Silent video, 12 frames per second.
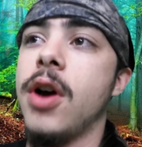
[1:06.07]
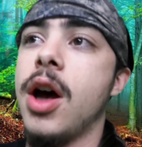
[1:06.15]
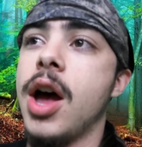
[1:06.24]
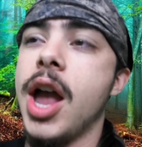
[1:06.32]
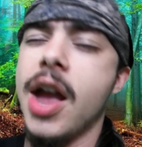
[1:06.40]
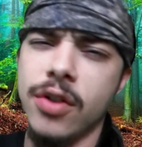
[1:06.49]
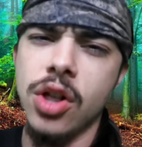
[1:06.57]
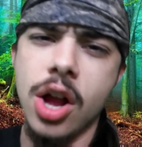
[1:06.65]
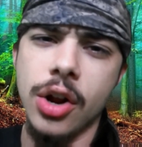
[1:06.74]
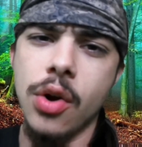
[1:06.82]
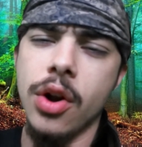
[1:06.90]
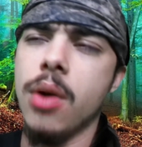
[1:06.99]
I have a
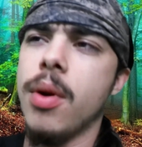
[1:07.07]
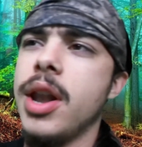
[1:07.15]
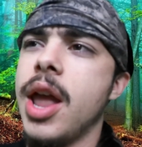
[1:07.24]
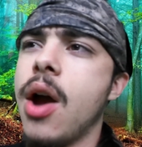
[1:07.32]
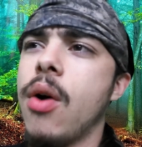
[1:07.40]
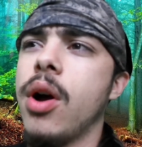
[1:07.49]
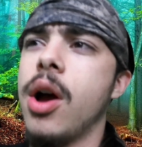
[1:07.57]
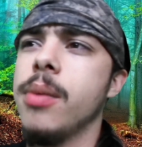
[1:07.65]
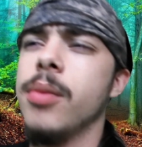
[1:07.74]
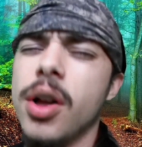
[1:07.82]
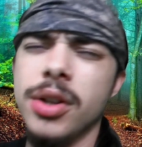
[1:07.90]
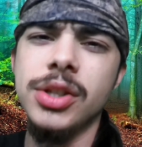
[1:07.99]
lot going on right
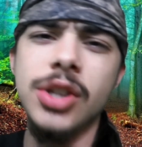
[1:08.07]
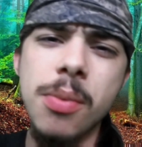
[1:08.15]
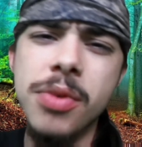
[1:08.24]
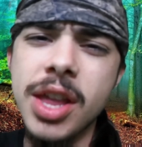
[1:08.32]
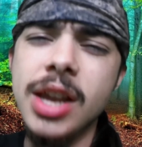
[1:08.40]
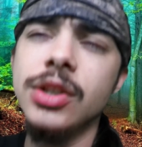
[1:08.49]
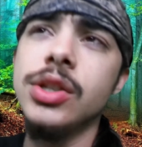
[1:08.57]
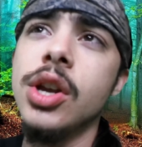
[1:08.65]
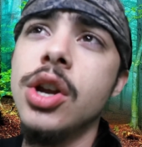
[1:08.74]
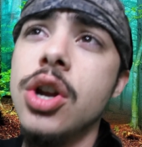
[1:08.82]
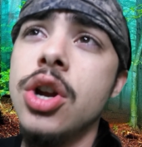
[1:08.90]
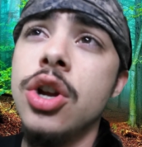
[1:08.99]
now. Some things
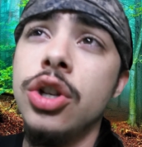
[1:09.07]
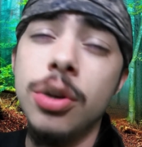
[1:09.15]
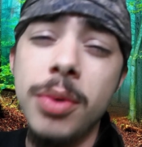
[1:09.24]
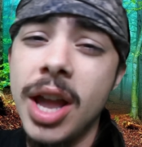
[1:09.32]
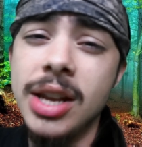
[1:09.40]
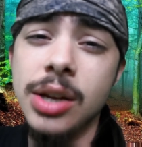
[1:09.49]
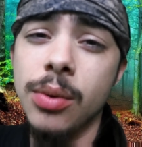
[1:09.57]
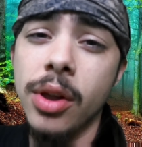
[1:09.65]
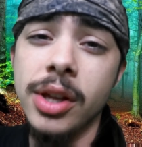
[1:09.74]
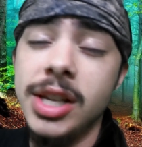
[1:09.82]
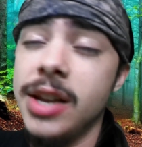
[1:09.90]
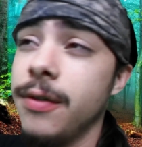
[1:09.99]
should be ending
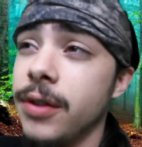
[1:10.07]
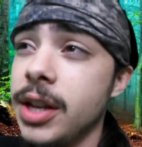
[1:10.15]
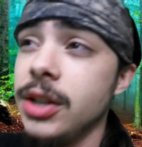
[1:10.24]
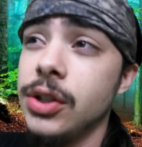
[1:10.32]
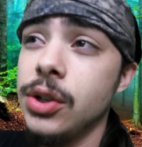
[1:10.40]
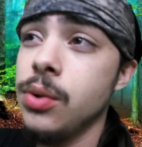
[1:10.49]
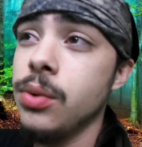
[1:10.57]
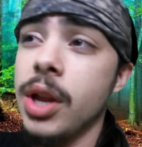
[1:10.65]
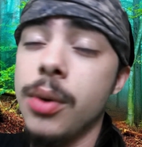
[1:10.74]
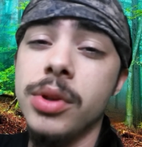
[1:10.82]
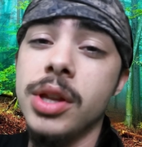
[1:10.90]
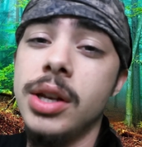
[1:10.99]
relatively soon,
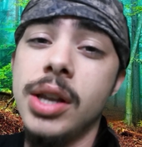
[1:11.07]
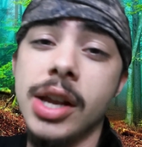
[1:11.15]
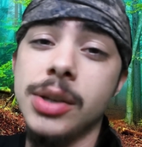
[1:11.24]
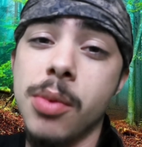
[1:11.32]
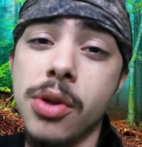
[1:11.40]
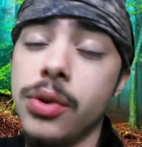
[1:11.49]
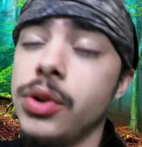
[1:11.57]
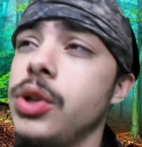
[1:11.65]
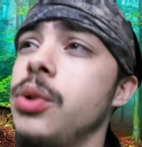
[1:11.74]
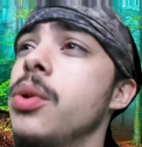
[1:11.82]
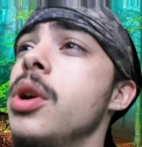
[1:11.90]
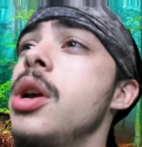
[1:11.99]
like within the next month or
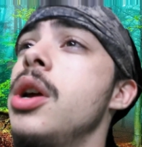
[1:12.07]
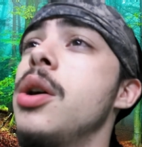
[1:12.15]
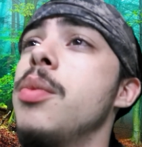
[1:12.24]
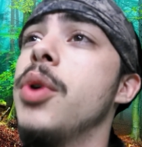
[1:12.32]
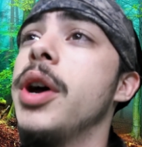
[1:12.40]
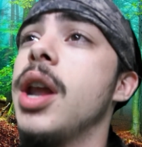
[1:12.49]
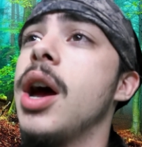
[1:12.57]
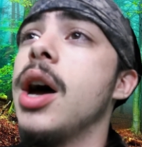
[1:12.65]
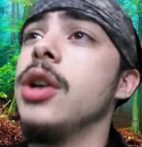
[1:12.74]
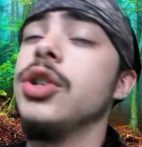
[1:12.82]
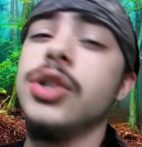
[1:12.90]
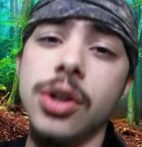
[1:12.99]
two,
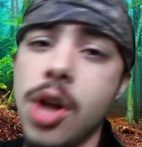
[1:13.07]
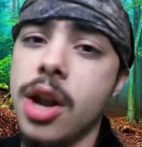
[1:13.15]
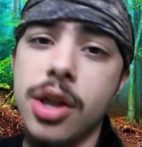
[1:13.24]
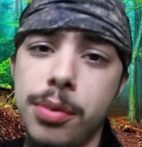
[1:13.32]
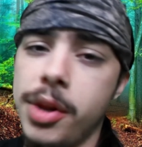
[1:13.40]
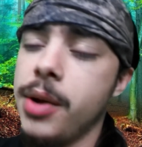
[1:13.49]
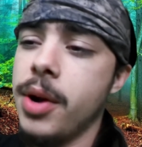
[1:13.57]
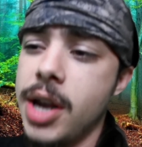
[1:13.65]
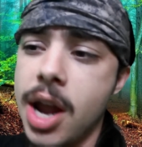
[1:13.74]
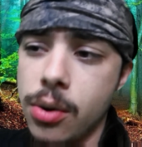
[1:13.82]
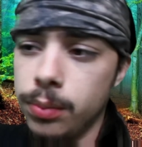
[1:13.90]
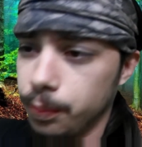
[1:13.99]
but just a lot on the plate right
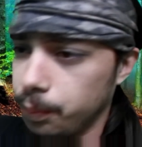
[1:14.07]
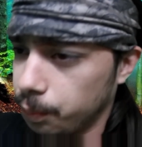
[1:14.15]
now.